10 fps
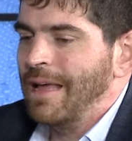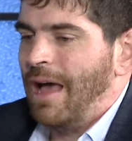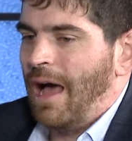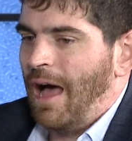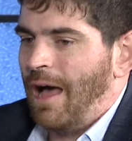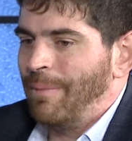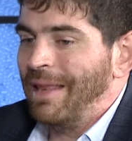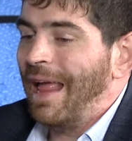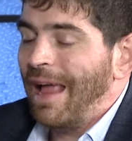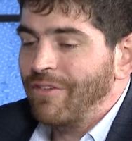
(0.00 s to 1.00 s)
And
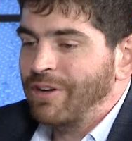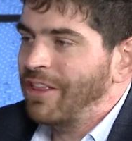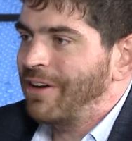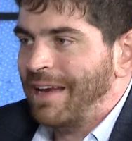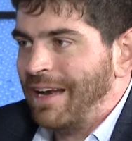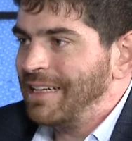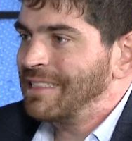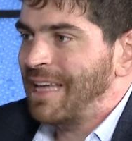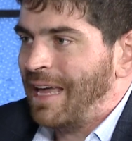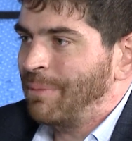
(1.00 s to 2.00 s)
every other identity is
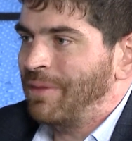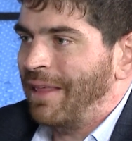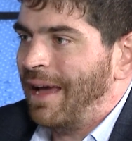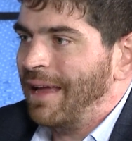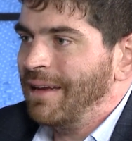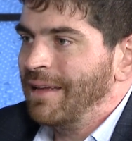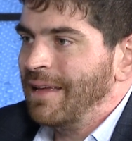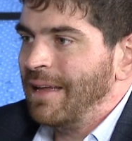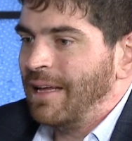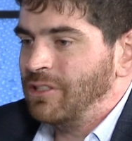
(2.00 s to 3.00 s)
tied up in that.
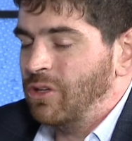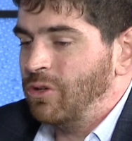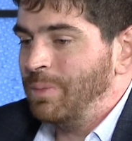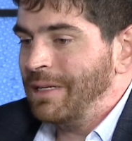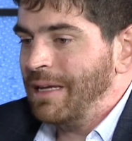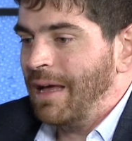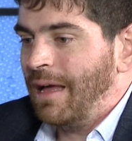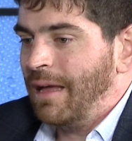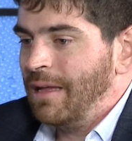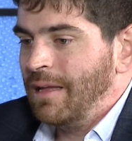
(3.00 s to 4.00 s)
And so to be
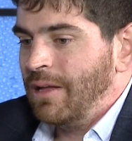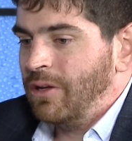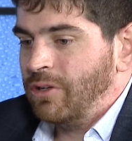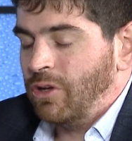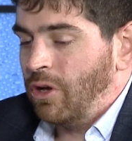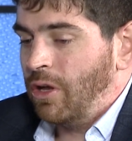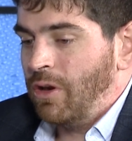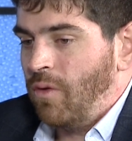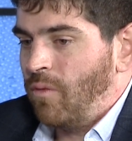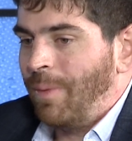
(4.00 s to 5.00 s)
a
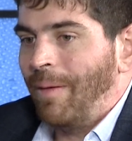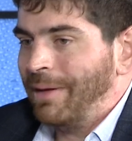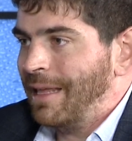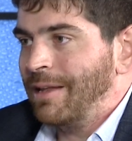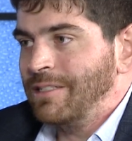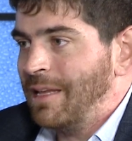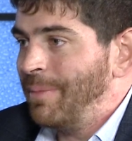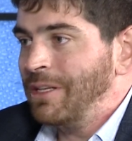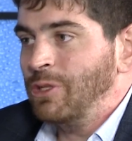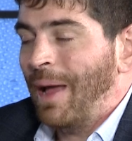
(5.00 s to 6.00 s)
good Republican, it
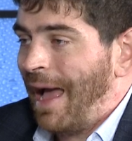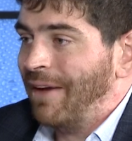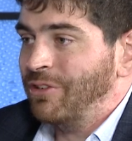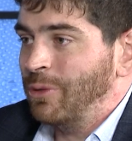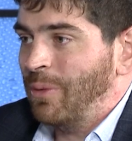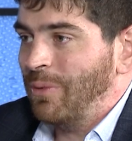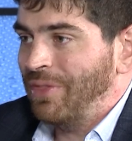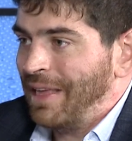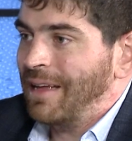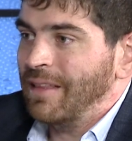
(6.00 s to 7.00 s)
means you have to
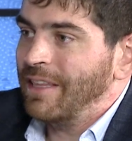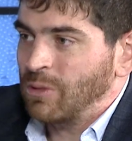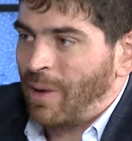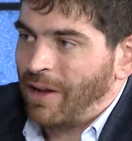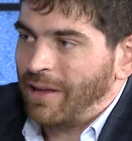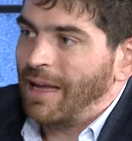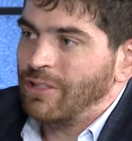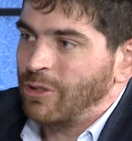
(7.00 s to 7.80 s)
think this way on guns, or